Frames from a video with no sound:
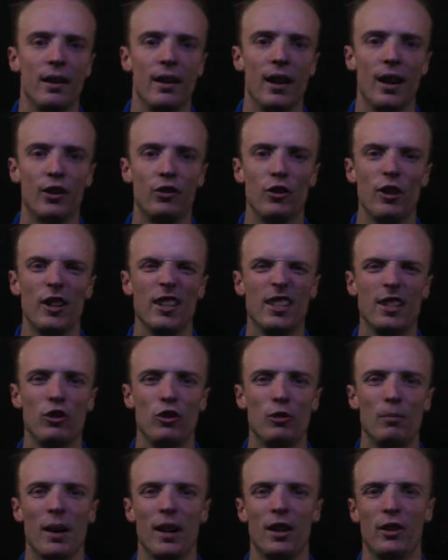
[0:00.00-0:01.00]
Now,
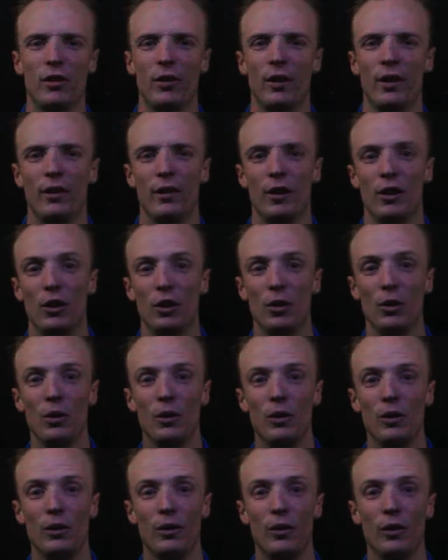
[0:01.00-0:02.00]
transition matrices are
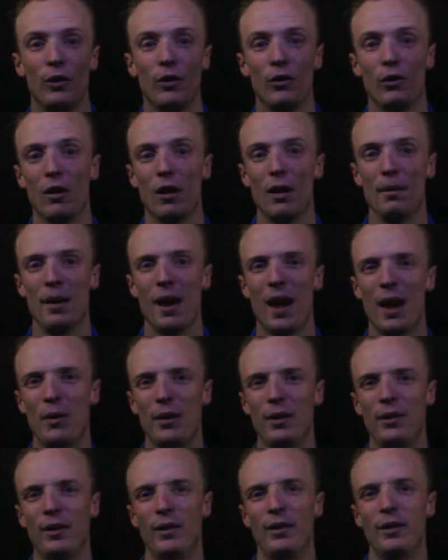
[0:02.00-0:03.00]
used to describe how
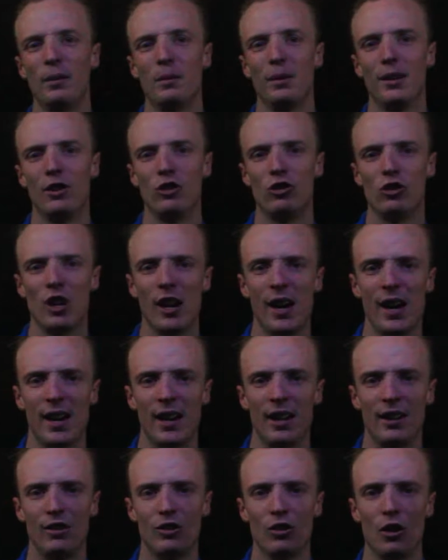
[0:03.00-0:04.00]
a system can
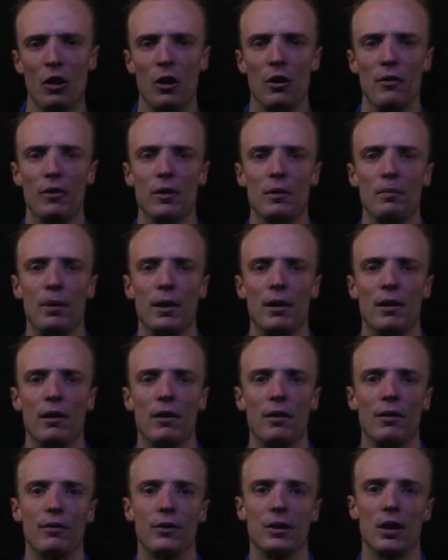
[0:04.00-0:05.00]
change over a
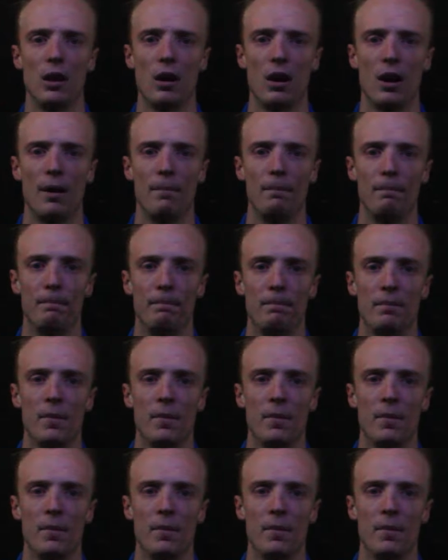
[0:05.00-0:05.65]
period of time.